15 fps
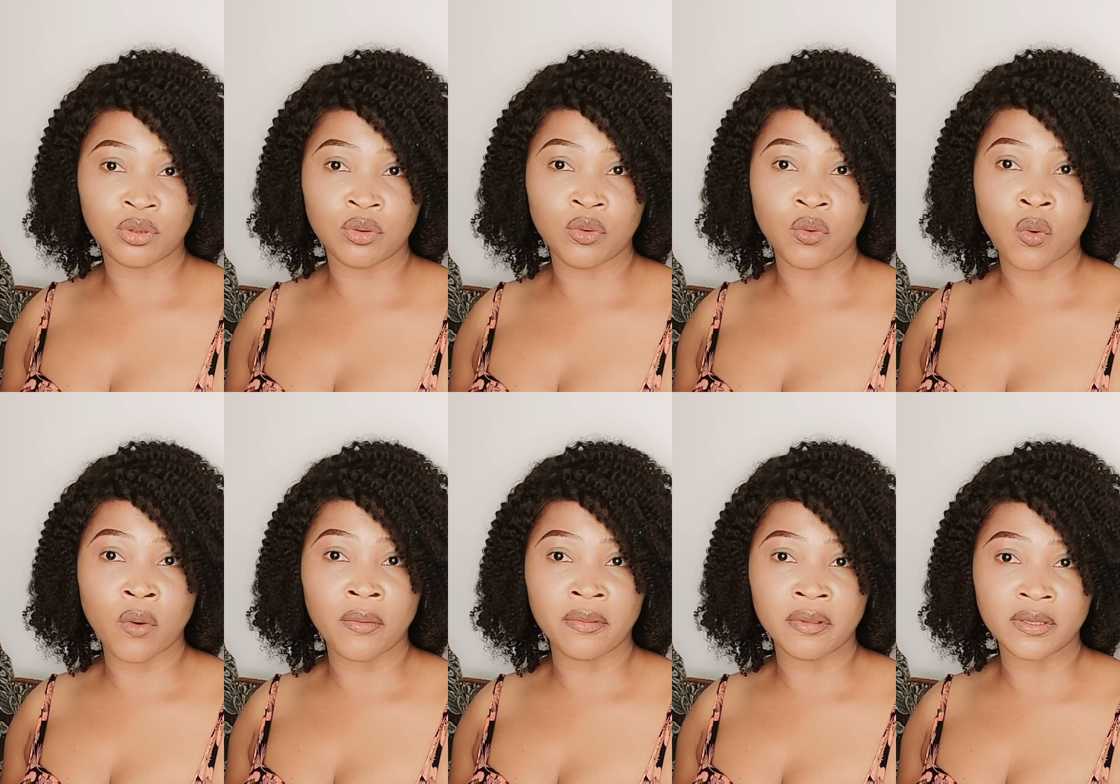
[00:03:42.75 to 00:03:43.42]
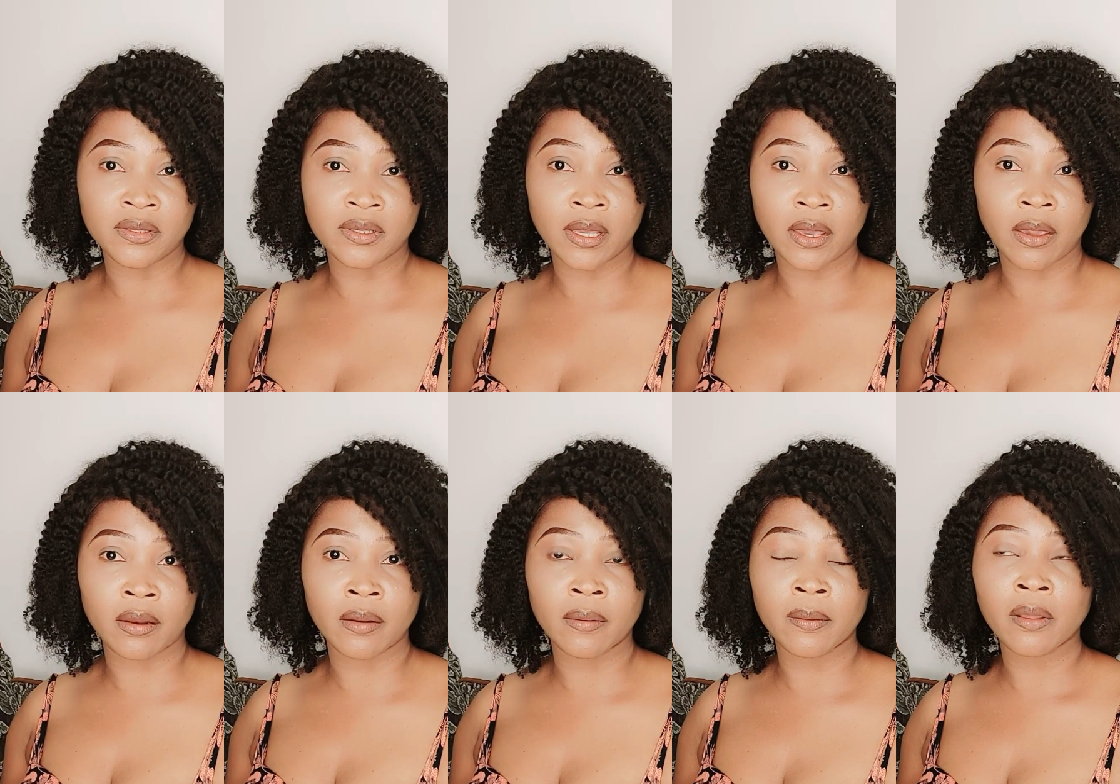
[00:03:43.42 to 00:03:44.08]
to grow on the
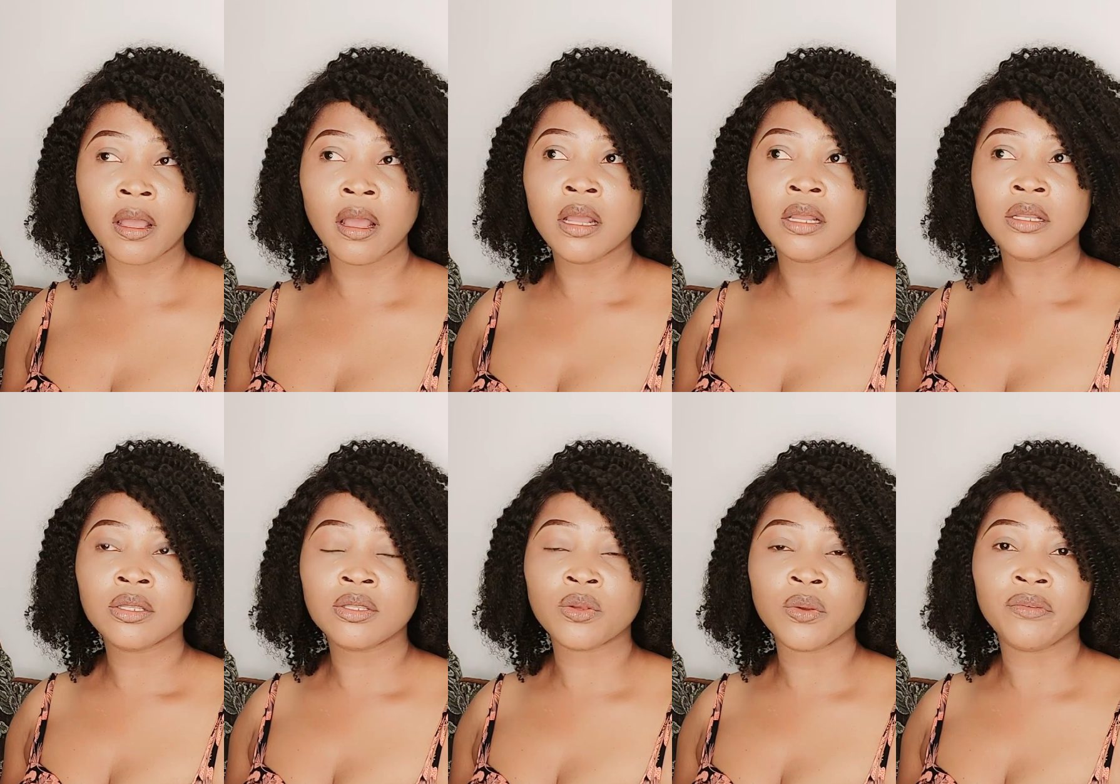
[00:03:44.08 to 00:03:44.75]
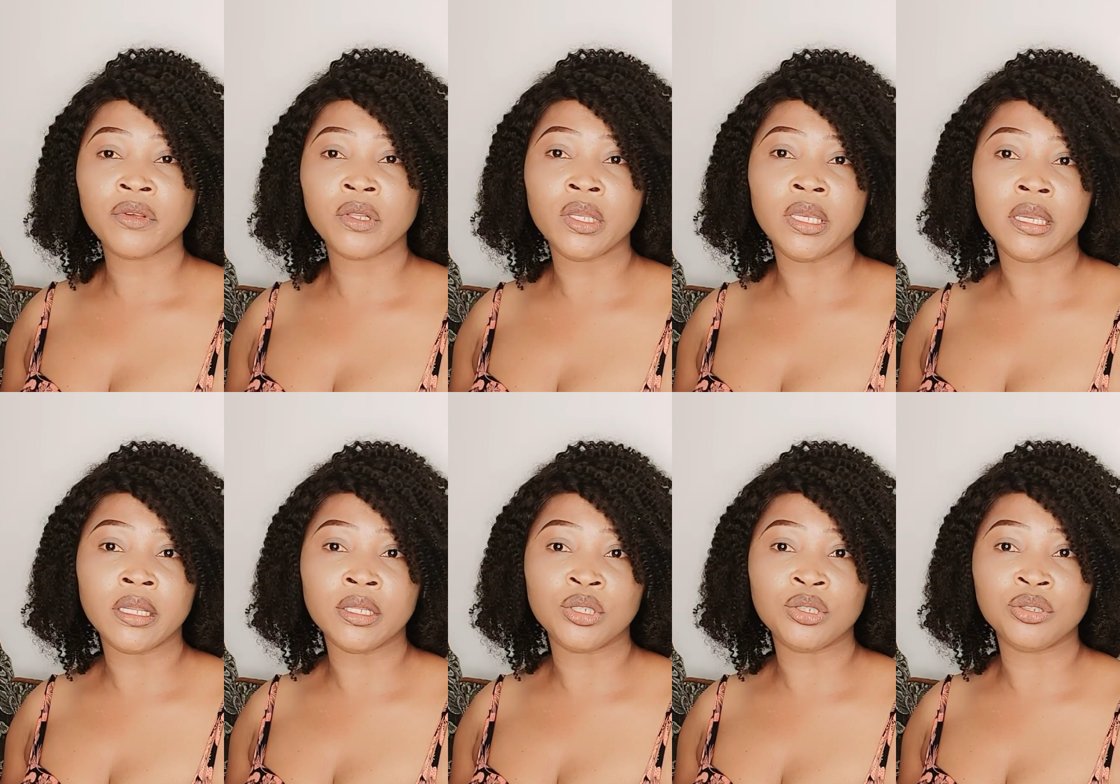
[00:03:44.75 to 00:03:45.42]
skin. So if you're
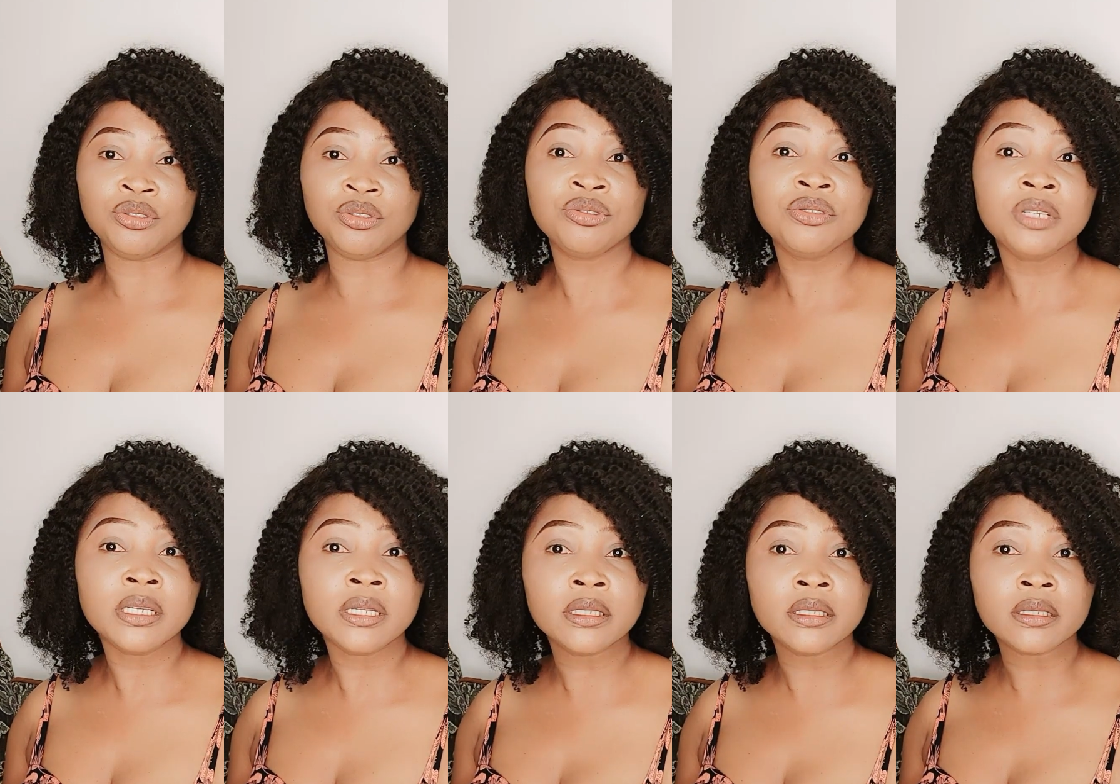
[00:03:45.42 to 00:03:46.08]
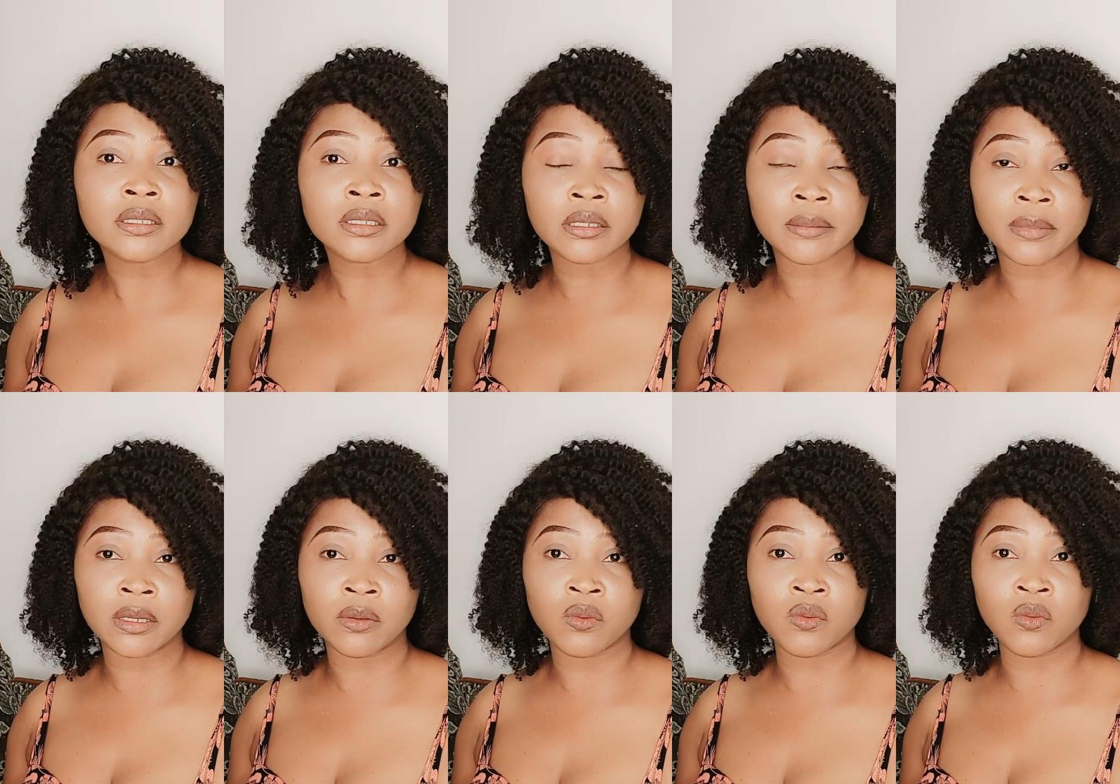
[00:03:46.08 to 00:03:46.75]
looking to treat
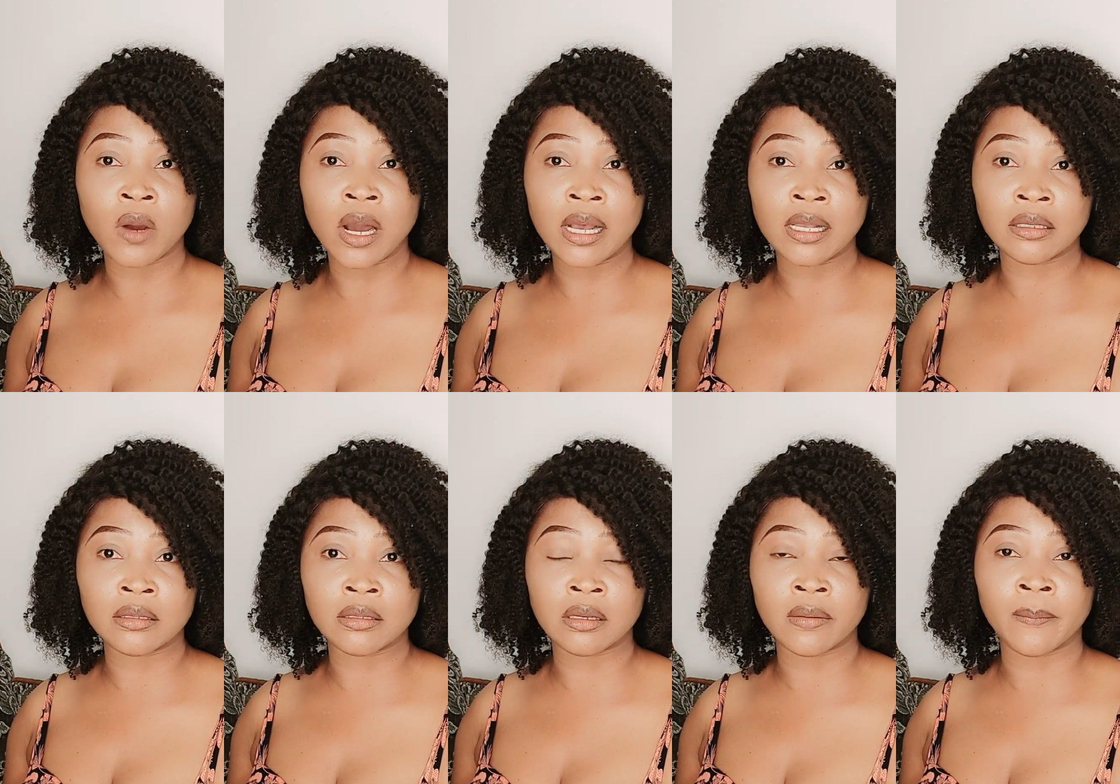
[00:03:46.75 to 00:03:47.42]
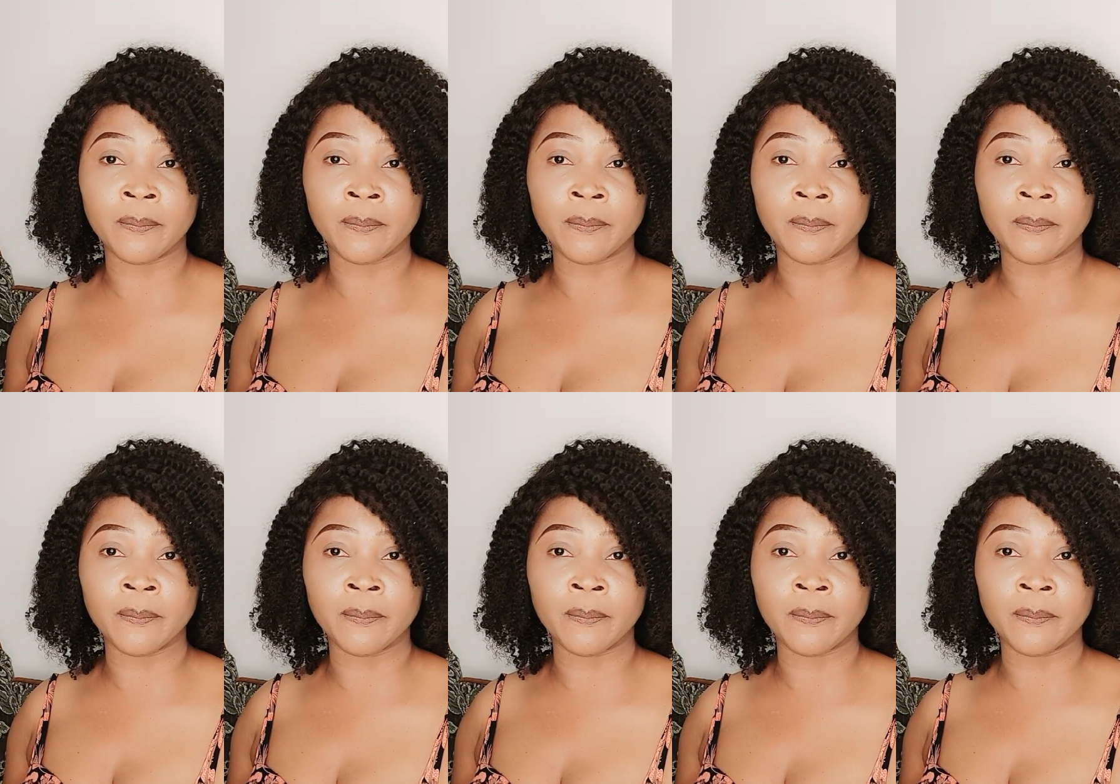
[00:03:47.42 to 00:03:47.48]
somebody who has